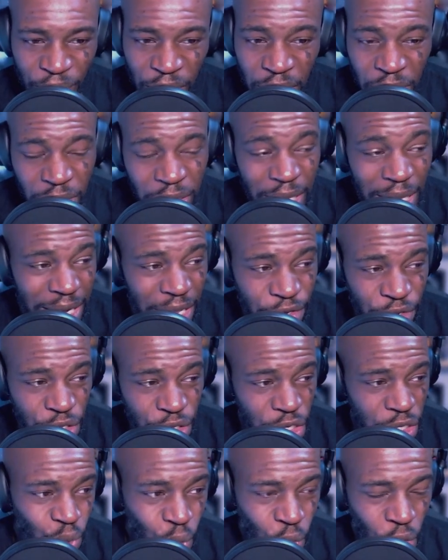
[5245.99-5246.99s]
You can literally
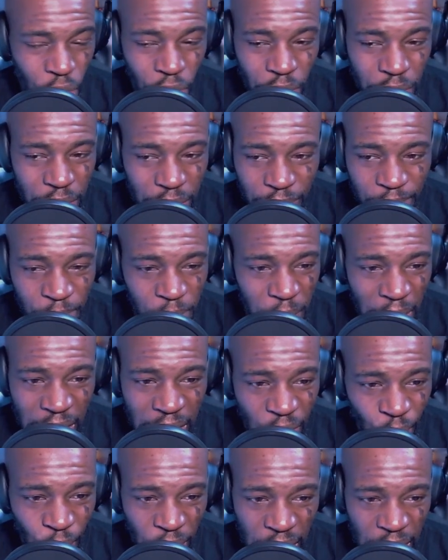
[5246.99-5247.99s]
just walk
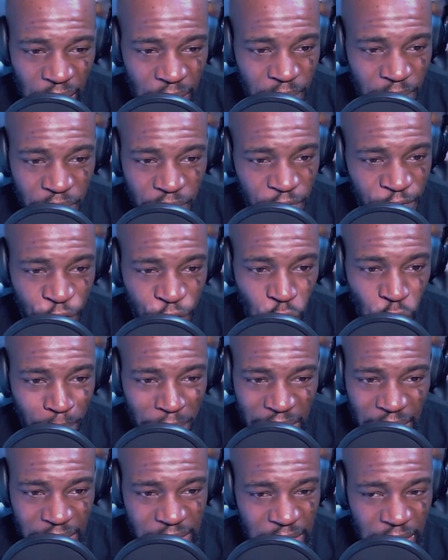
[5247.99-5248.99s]
anywhere, few
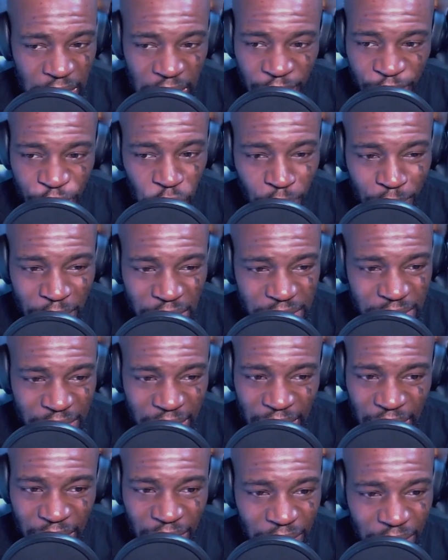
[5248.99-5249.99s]
minutes here, few minutes
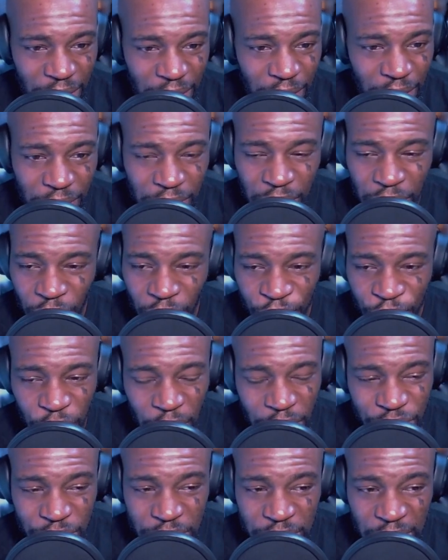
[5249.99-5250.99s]
there, a few
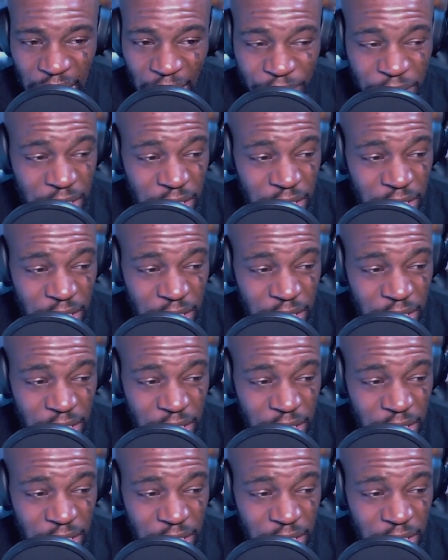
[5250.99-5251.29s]
extra steps.